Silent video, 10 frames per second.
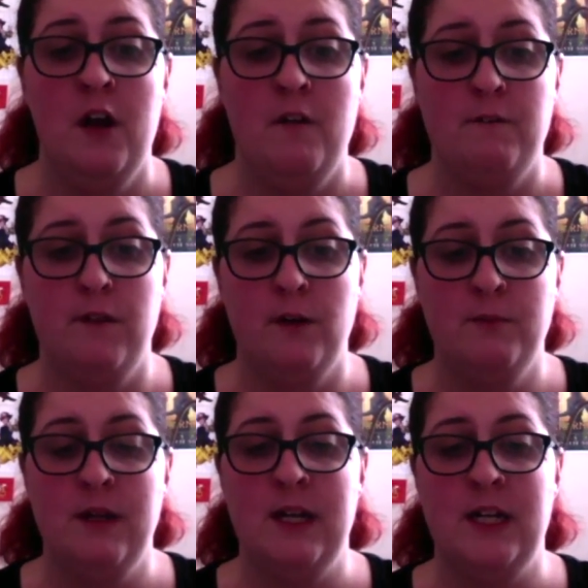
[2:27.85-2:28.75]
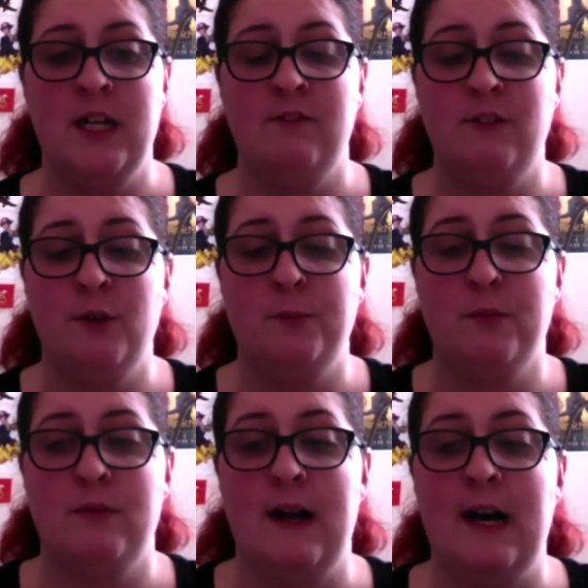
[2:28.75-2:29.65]
from an inevitable
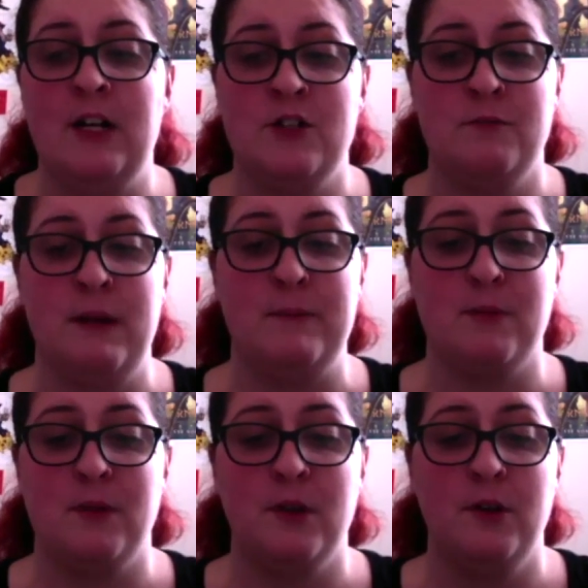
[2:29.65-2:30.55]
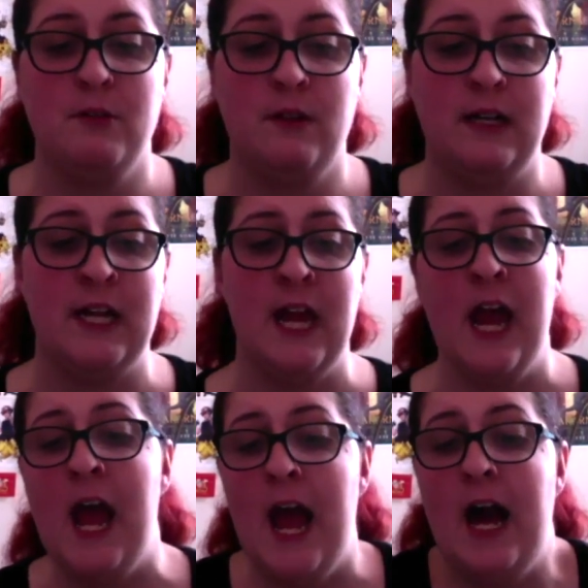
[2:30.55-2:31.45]
barrage of people who are like,
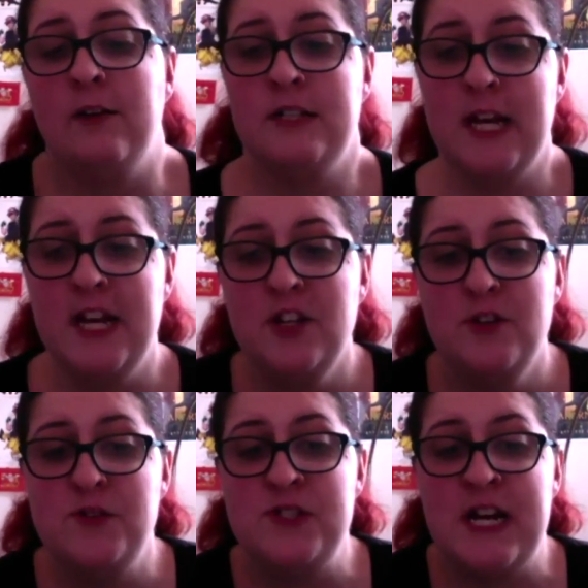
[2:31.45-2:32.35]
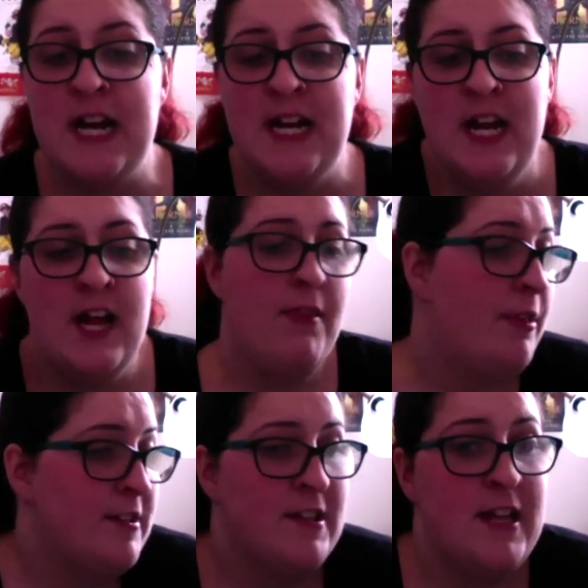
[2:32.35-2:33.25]
how dare you say
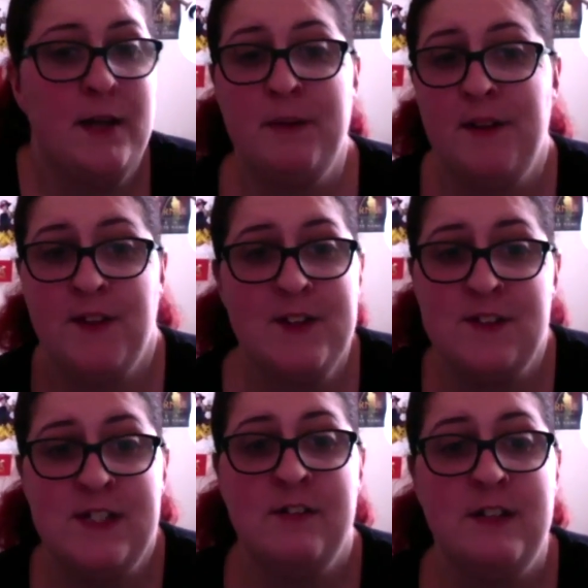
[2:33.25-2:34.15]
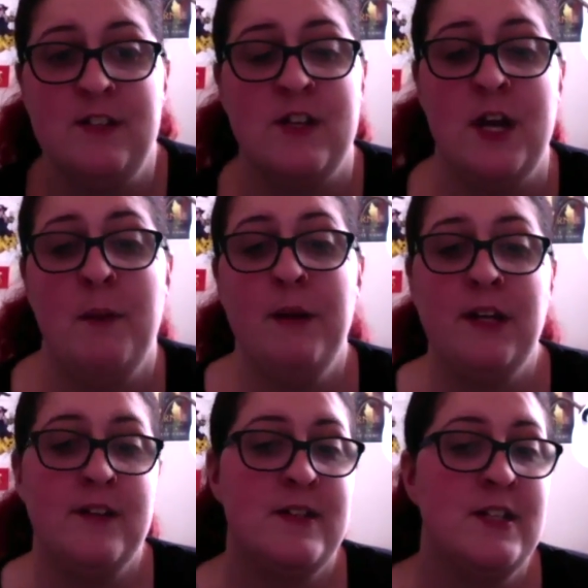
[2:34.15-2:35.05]
this and that about this series
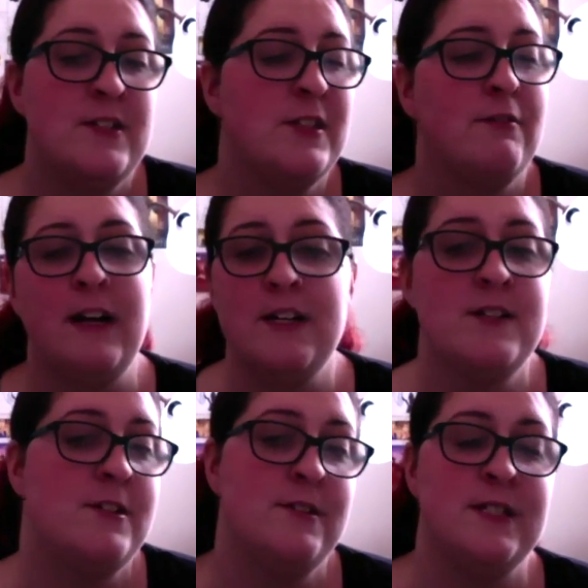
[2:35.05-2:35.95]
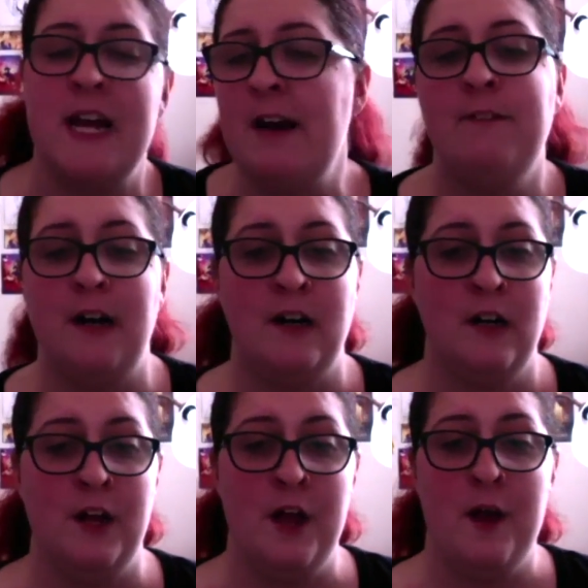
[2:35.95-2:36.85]
because it is the greatest series ever.
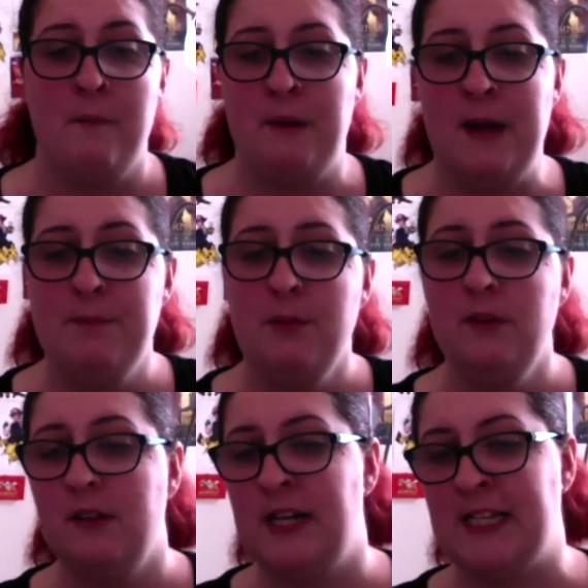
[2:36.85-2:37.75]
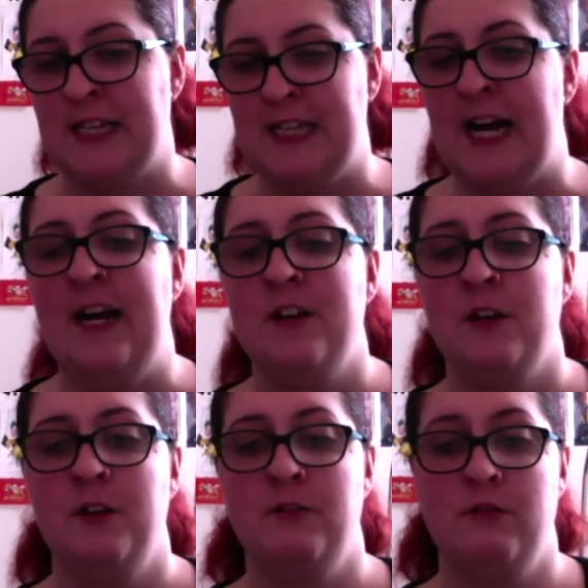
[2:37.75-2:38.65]
People like that
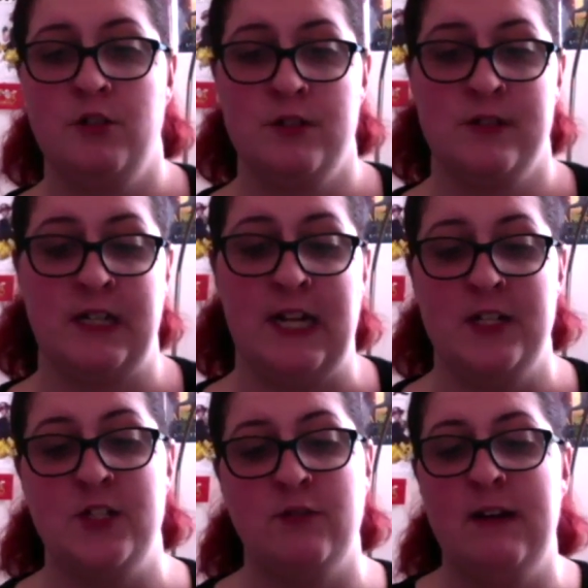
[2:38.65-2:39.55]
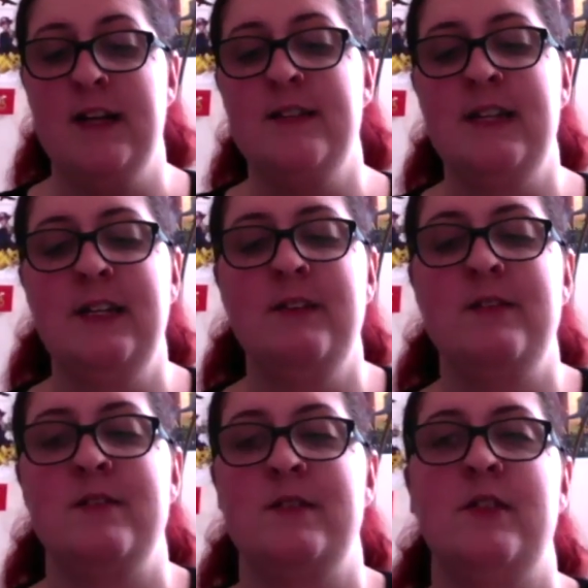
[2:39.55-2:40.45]
who are just like, it's the greatest thing
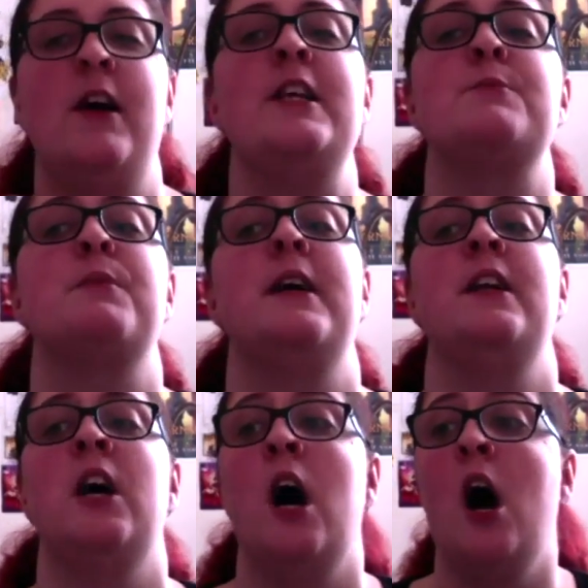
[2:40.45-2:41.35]
since sliced bread.